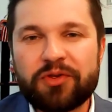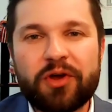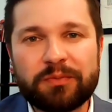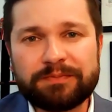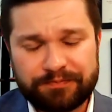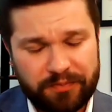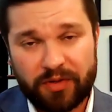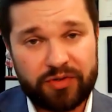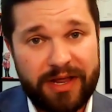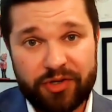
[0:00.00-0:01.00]
So
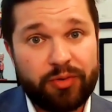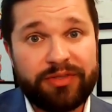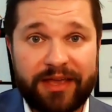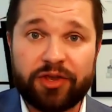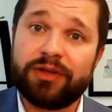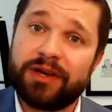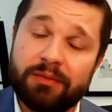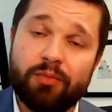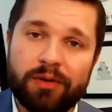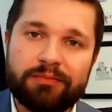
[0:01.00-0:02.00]
we're not doing that good
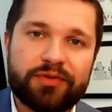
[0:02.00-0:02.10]
anymore.